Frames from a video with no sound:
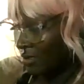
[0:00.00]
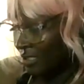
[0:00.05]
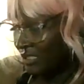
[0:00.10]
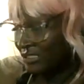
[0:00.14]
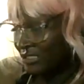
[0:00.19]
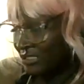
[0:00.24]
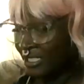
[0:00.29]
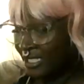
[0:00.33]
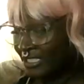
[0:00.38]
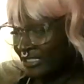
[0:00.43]

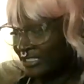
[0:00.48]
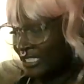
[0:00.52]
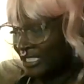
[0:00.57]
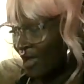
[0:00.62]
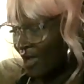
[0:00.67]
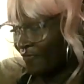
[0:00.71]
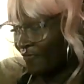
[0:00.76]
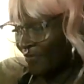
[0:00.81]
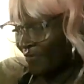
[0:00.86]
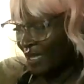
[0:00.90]
So that's
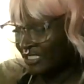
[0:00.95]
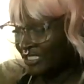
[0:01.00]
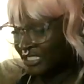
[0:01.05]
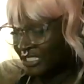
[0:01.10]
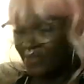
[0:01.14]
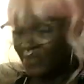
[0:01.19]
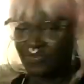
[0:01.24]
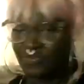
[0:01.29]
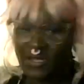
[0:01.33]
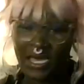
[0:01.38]
confirmation.
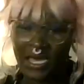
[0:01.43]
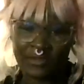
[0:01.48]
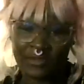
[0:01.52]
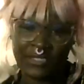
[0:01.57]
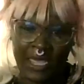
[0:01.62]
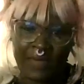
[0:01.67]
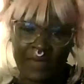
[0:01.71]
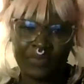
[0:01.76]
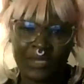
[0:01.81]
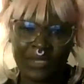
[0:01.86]
That
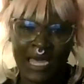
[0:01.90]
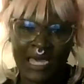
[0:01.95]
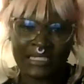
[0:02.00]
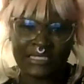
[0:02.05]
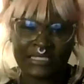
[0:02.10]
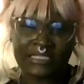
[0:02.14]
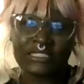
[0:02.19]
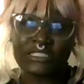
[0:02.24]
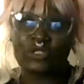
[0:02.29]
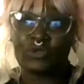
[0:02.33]
plot
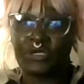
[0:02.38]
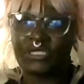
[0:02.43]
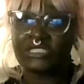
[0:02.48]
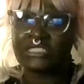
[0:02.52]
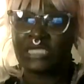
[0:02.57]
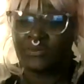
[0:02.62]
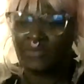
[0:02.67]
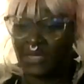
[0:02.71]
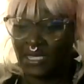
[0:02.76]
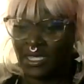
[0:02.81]
twist
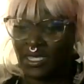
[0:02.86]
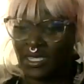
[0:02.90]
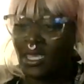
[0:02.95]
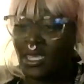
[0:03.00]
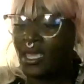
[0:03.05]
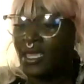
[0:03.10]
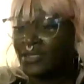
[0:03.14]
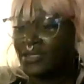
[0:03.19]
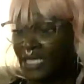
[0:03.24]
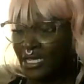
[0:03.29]
could be
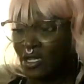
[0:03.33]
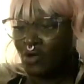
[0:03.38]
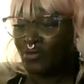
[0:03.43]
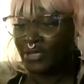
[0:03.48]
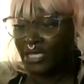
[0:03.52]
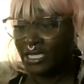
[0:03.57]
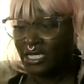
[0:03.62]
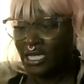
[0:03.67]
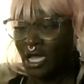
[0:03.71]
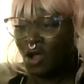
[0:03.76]
they gonna
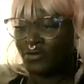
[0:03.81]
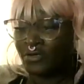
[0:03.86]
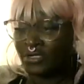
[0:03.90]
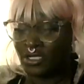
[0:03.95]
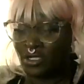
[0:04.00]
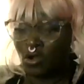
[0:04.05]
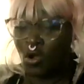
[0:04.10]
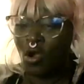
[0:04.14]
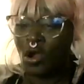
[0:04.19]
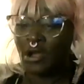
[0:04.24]
get caught in the
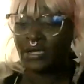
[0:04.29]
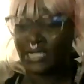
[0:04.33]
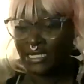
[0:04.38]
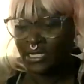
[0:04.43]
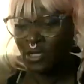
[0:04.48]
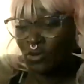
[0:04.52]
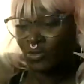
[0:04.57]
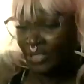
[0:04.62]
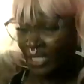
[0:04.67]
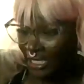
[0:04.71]
car. They
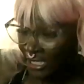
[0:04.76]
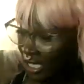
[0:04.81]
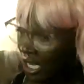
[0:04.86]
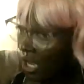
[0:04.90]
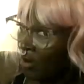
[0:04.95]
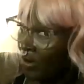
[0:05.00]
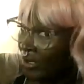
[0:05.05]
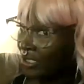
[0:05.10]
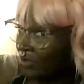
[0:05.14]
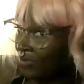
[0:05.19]
gonna get
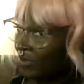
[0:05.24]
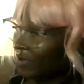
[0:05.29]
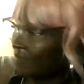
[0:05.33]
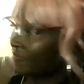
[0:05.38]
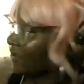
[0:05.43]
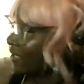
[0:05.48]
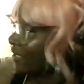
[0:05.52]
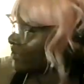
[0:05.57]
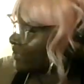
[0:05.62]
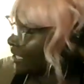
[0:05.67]
caught in the
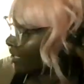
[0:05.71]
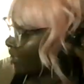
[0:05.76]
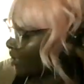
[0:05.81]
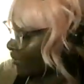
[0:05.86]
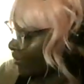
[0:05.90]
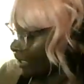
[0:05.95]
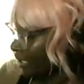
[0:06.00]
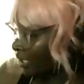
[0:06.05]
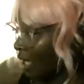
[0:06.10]
motherfucker. They gonna get